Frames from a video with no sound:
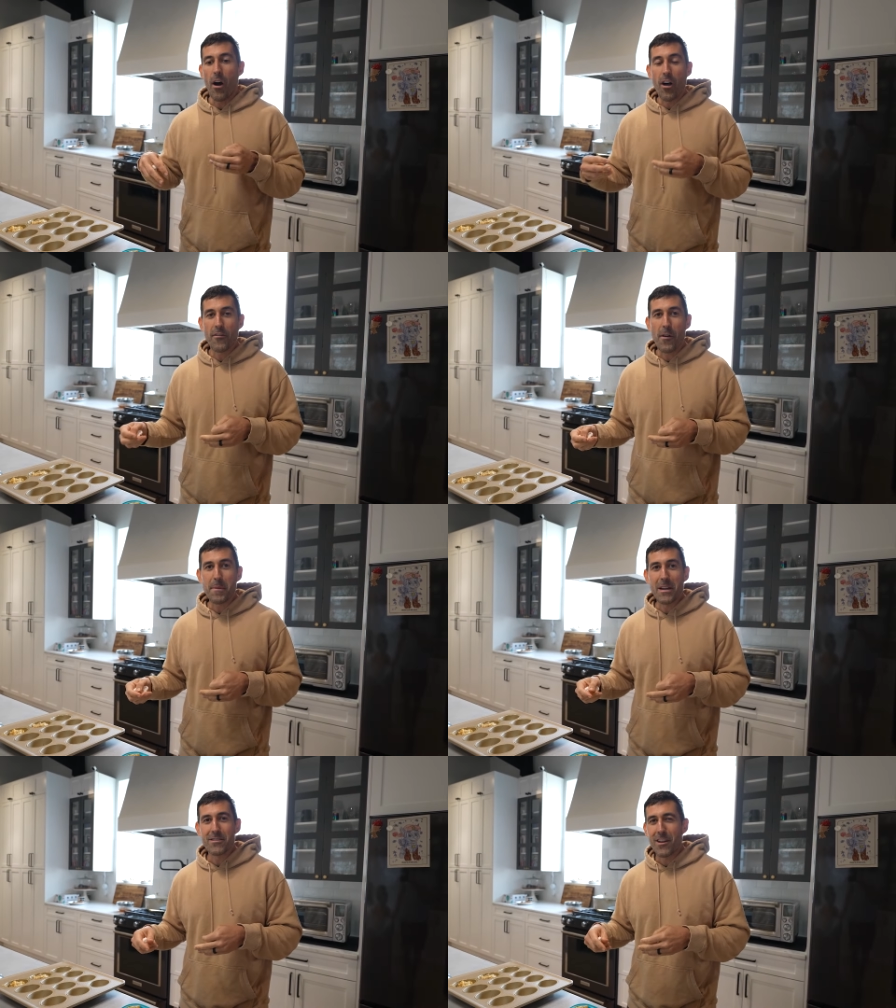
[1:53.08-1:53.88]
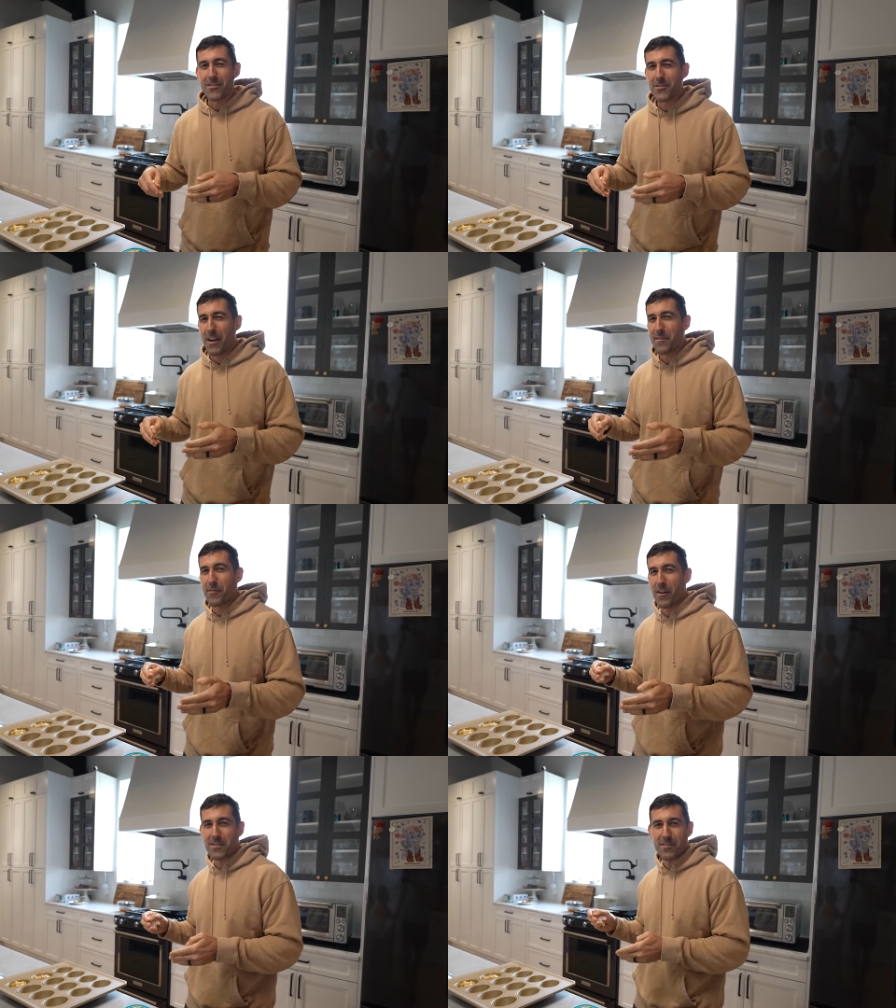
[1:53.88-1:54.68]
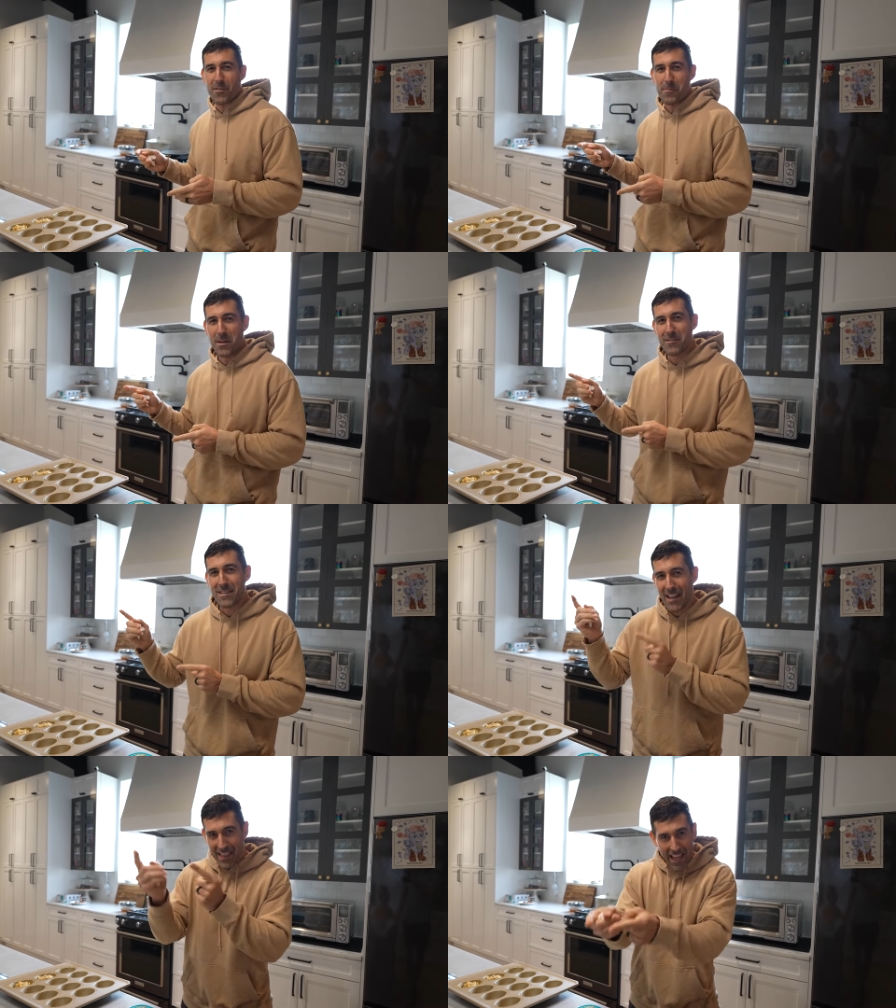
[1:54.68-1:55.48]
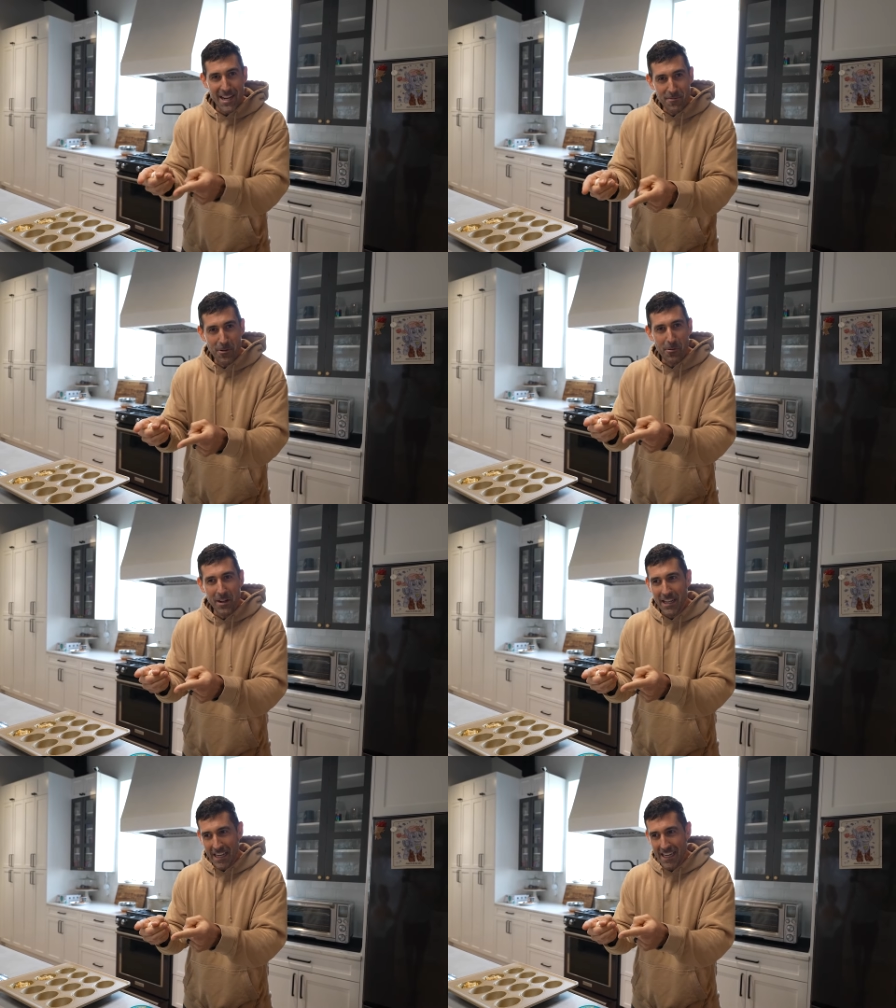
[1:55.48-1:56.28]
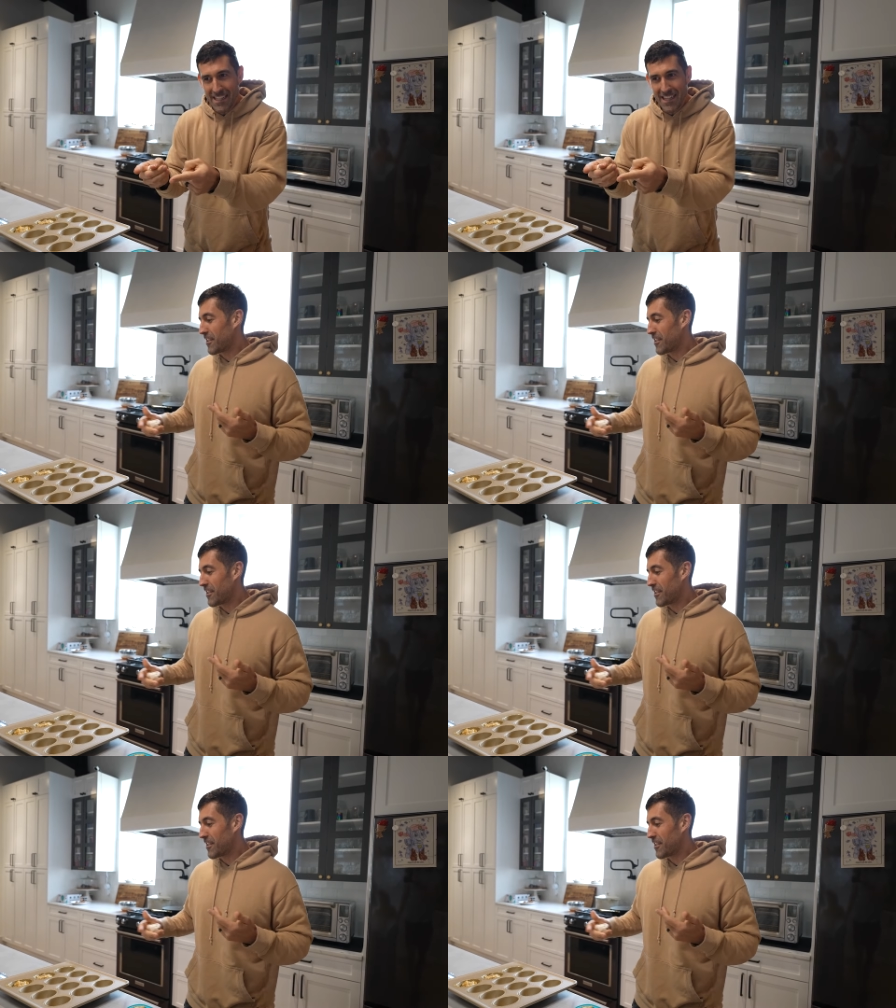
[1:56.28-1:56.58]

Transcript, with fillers: All of our meals also have to function for meals that Letty will want to eat.